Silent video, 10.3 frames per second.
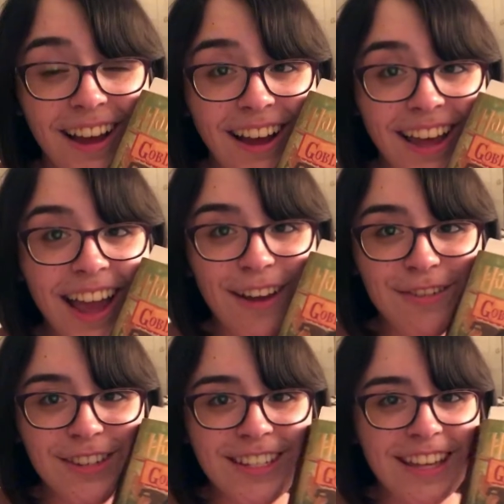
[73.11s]
I
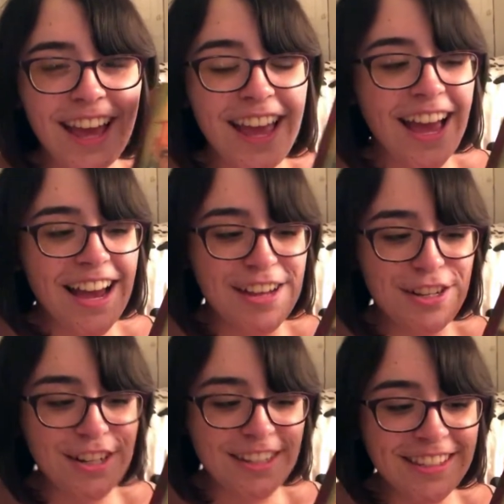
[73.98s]
have to say, I
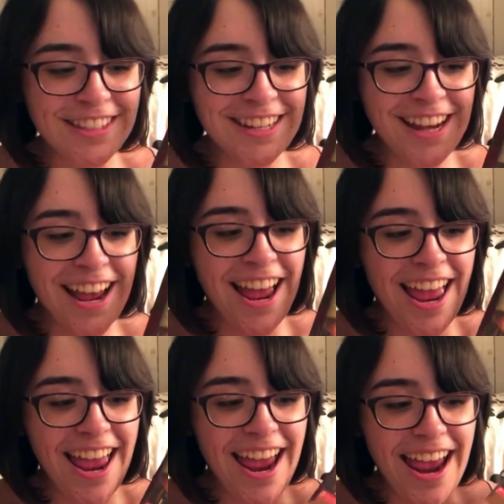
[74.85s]
just
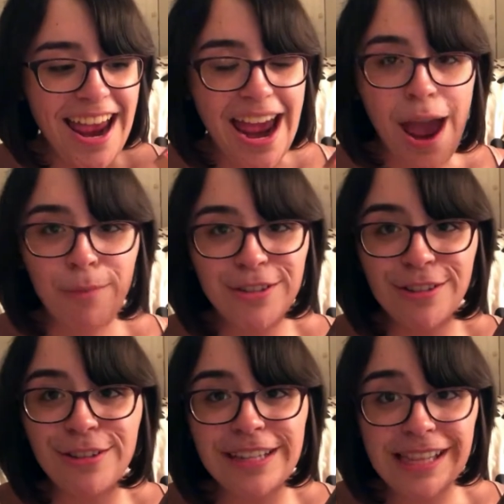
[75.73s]

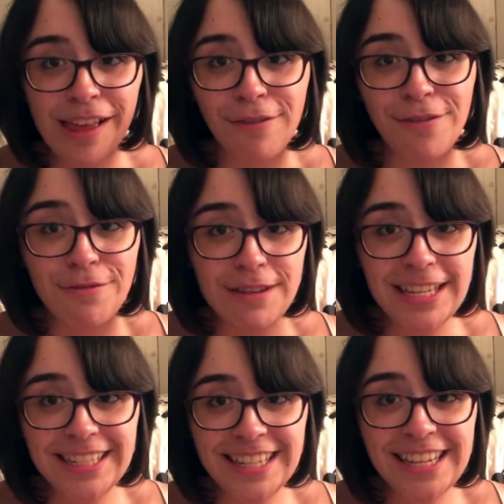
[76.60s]
absolutely love the
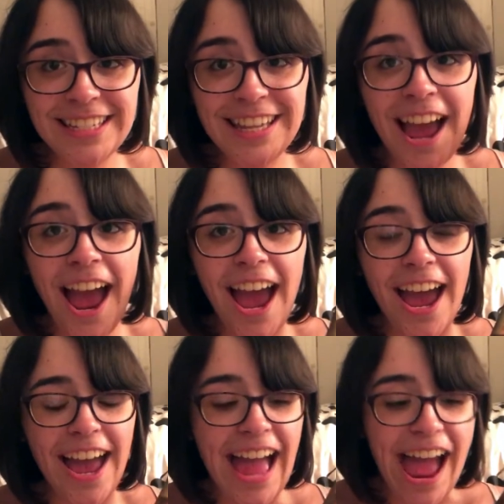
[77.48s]
Weasleys.
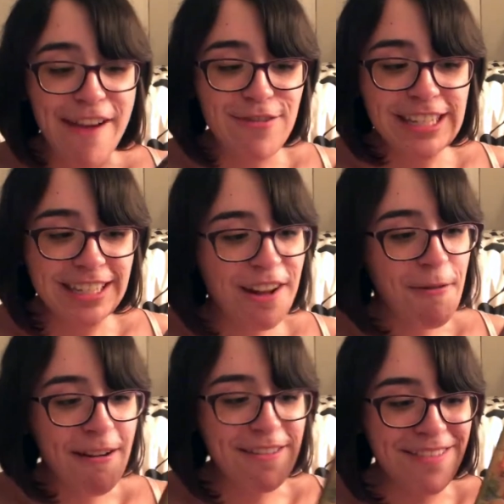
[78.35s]
Every single
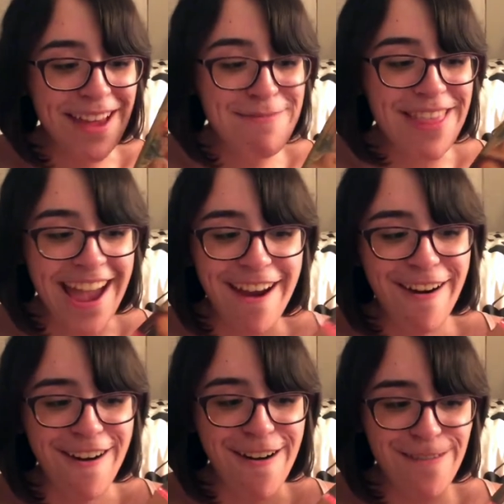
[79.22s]
one of them, they
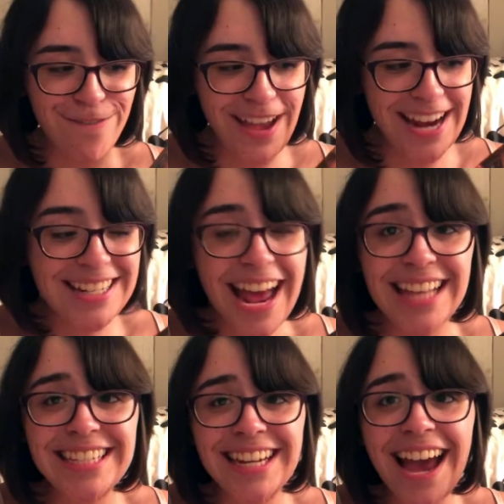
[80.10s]
are all
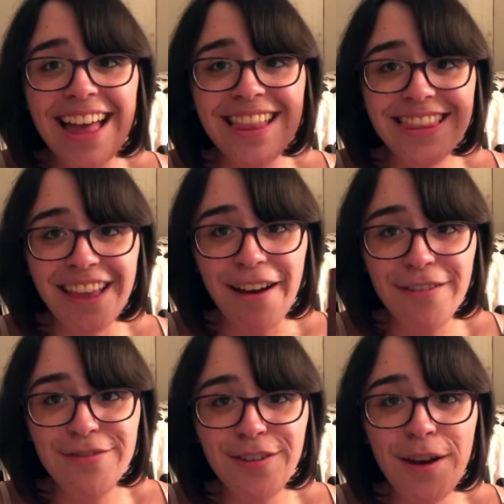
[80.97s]
fantastic. I
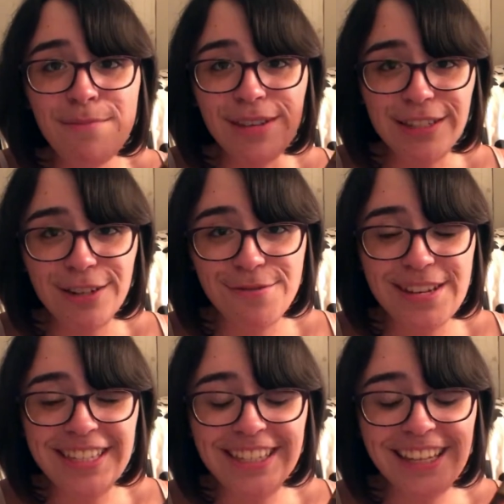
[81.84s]
love Mr.
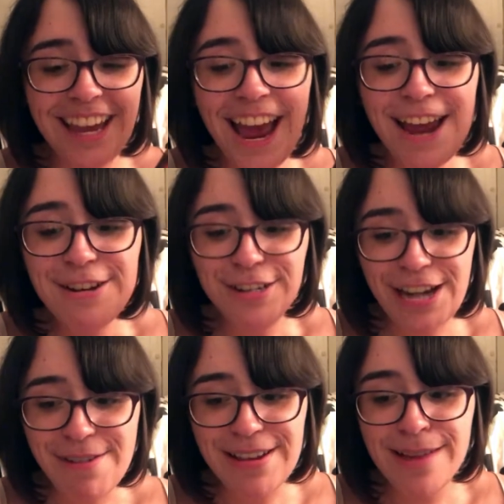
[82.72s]
Weasley
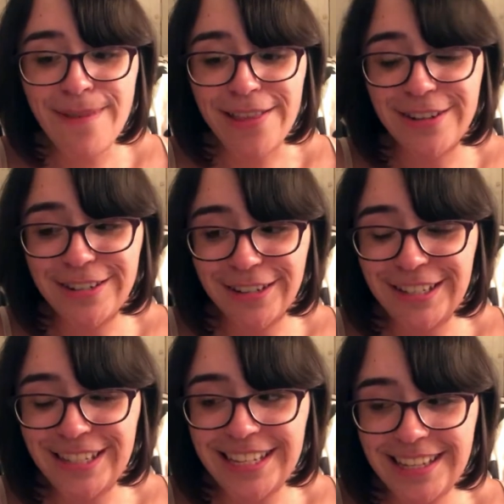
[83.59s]
showing up at the
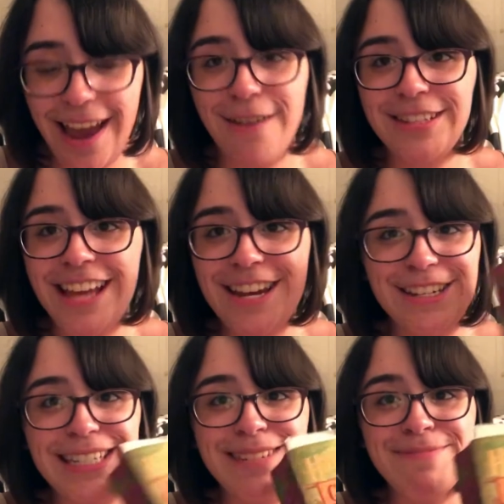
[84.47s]
Dursleys' house and
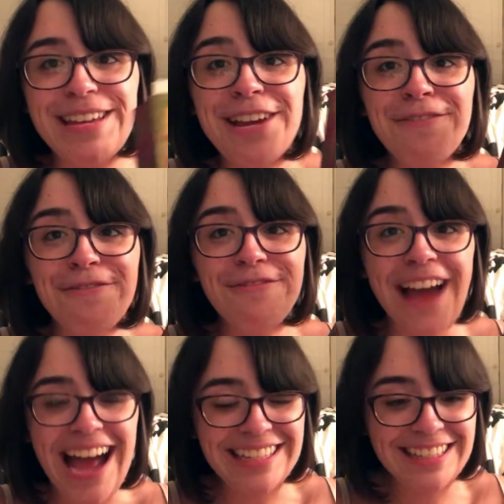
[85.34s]
just being
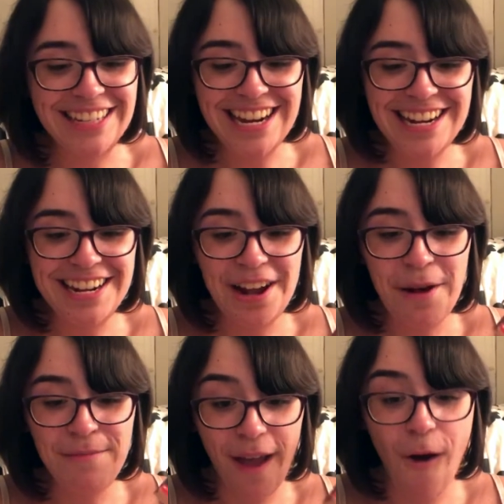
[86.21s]
fascinated
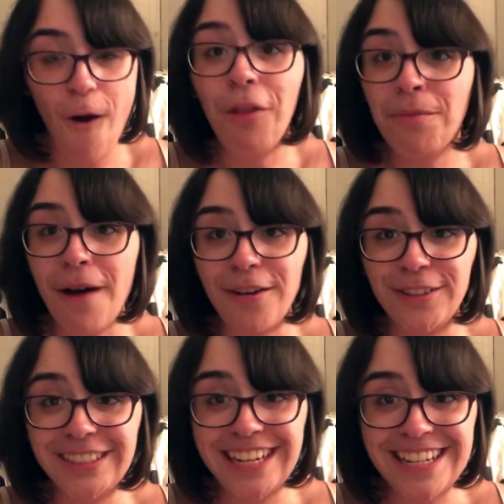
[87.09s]
by all the
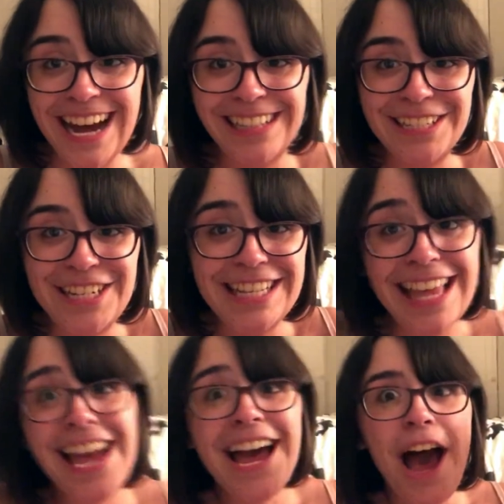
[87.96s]
Muggle technology,
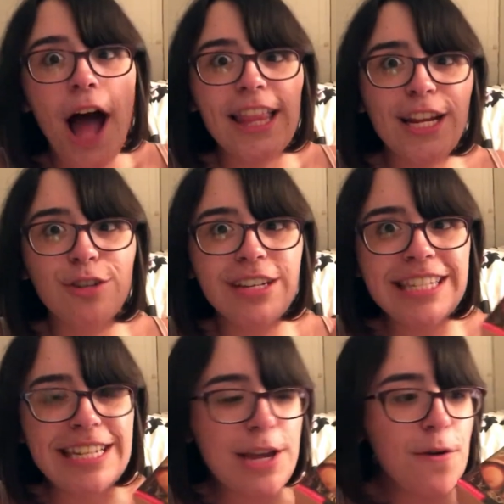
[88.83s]
like
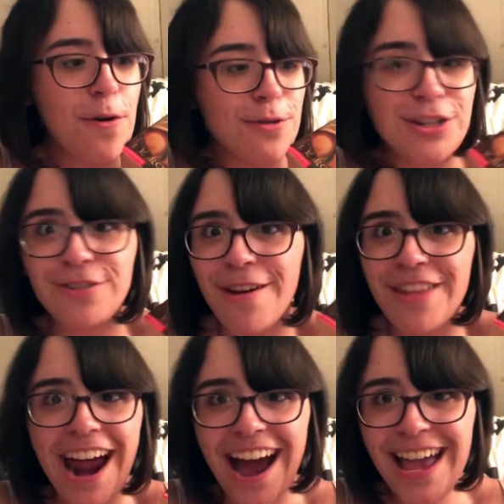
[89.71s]
electricity. Ooh, did you know
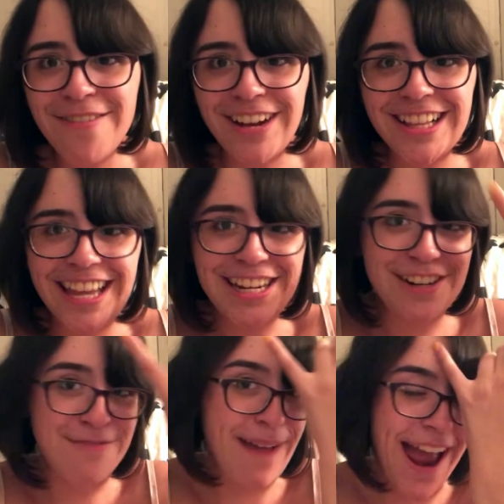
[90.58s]
that I have a
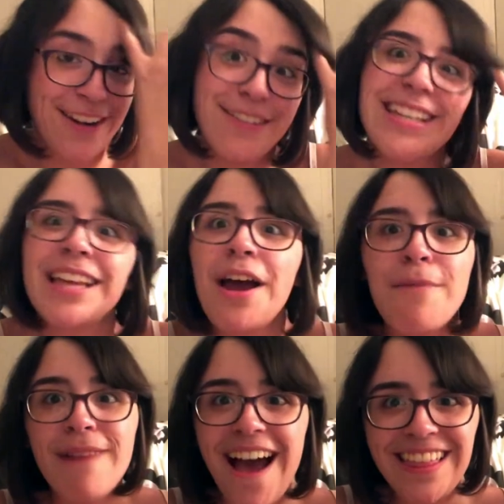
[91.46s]
collection of batteries?
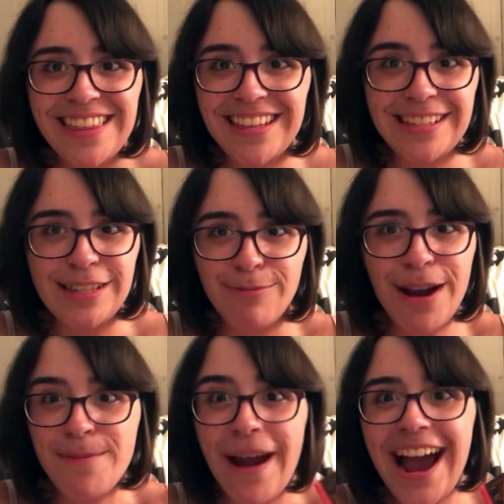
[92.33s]
Molly thinks it's
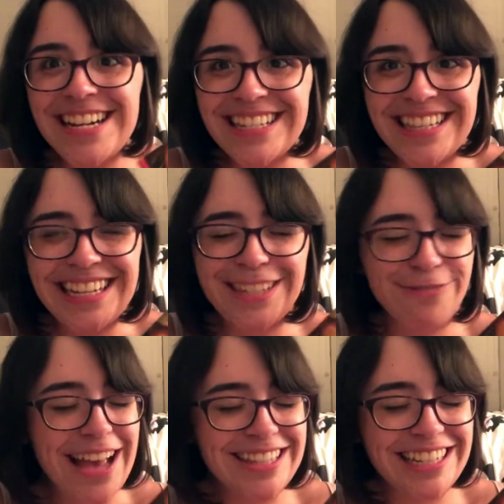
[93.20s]
weird, but I just think it's
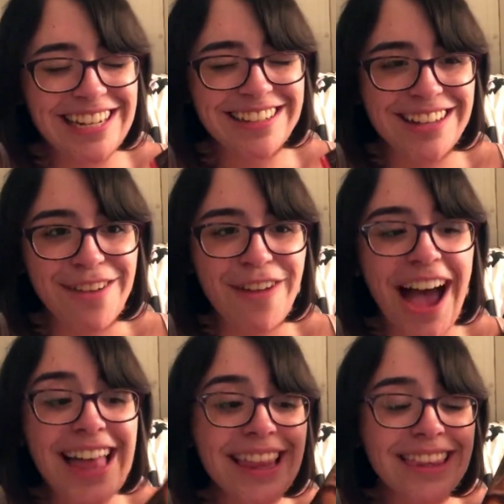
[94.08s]
fascinating stuff.
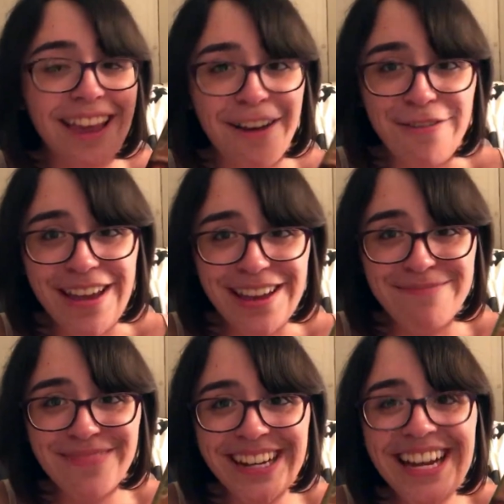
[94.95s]
I love
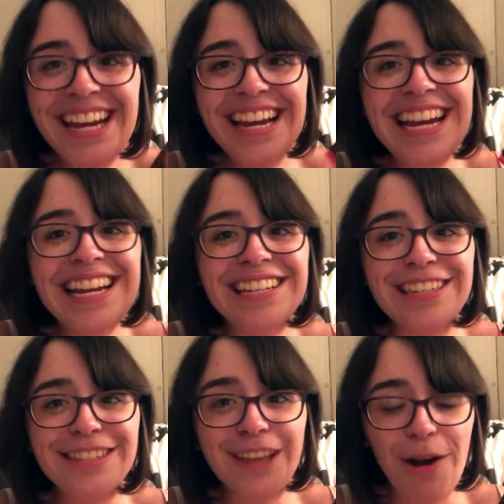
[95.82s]
him. He
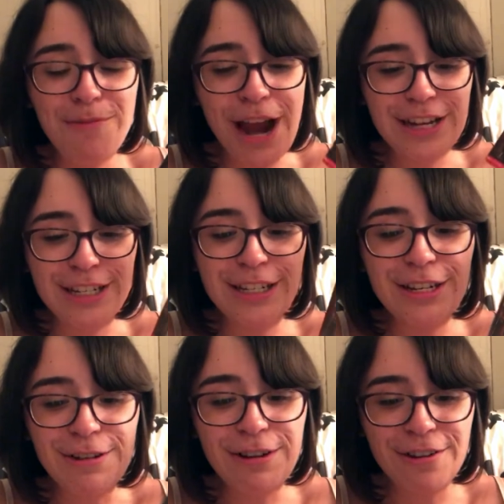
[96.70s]
is so precious,
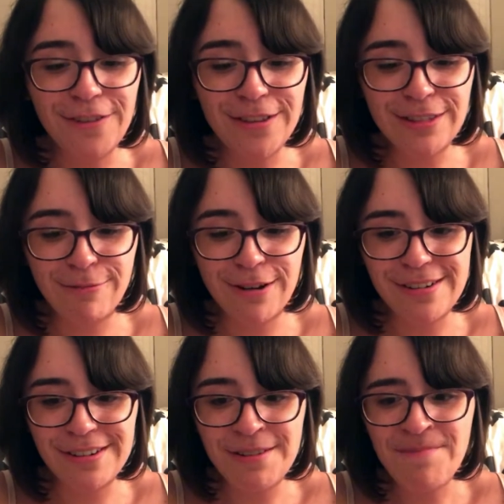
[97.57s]
too good for this
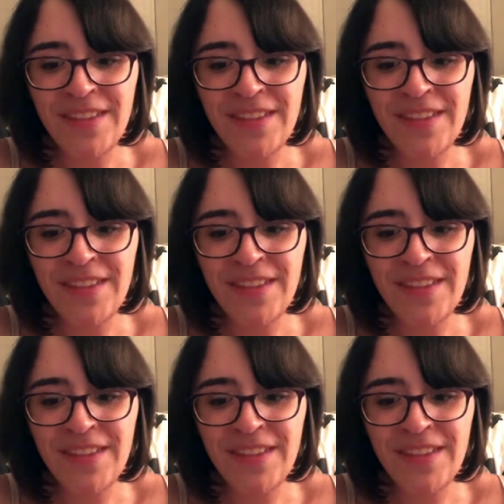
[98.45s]
world.